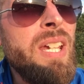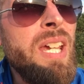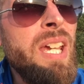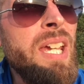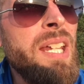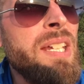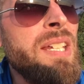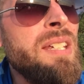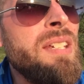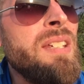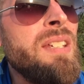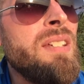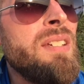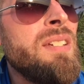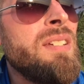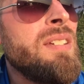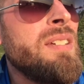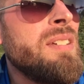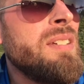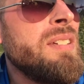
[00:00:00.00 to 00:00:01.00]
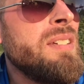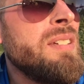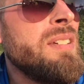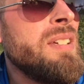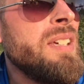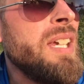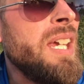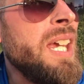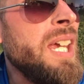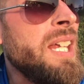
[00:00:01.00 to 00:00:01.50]
Any
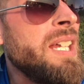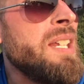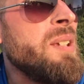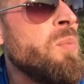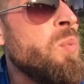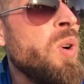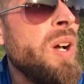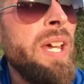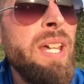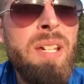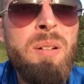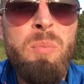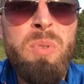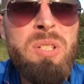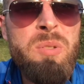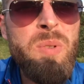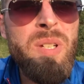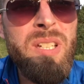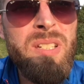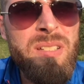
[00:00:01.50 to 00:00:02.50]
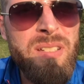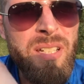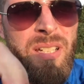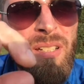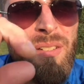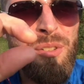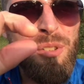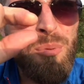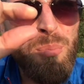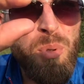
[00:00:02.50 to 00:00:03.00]
way in which we can
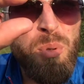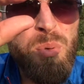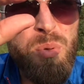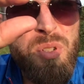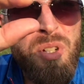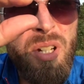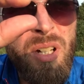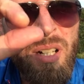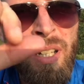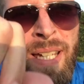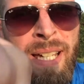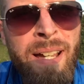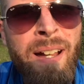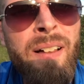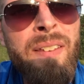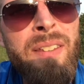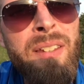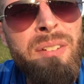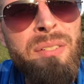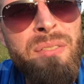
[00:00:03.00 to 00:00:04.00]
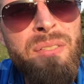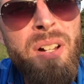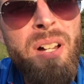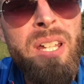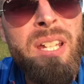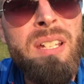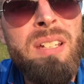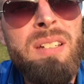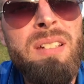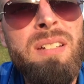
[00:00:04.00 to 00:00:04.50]
take a small chunk out of this
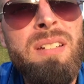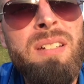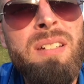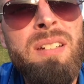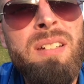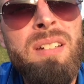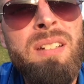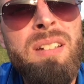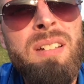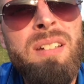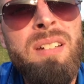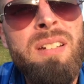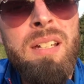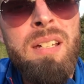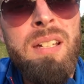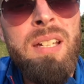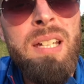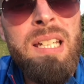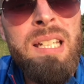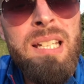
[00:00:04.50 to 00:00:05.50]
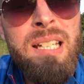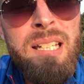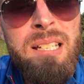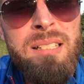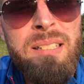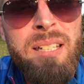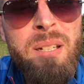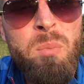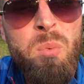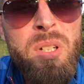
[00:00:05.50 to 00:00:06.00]
fight and let
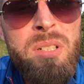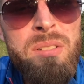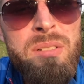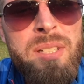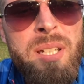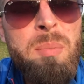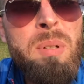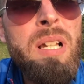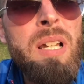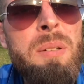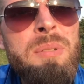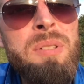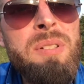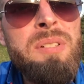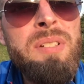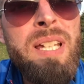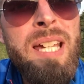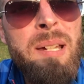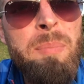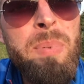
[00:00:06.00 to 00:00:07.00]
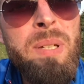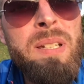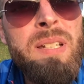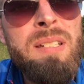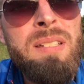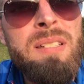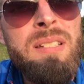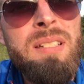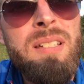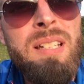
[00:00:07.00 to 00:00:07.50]
us get one step closer to
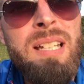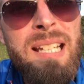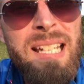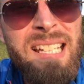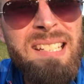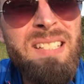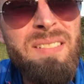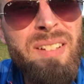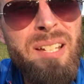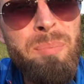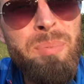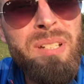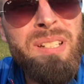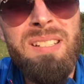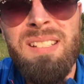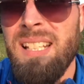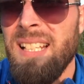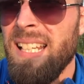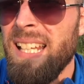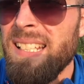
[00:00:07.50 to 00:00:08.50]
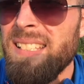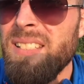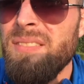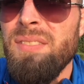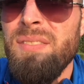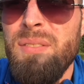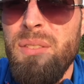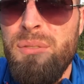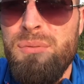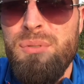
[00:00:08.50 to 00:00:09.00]
happiness, collective
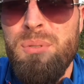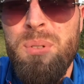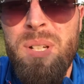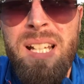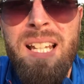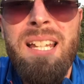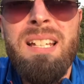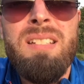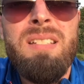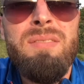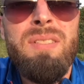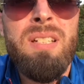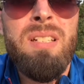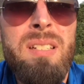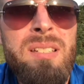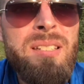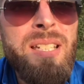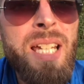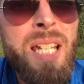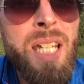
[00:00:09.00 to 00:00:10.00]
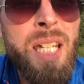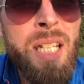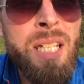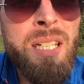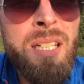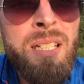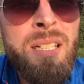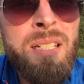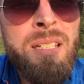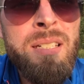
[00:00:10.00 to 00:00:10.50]
through collective understanding,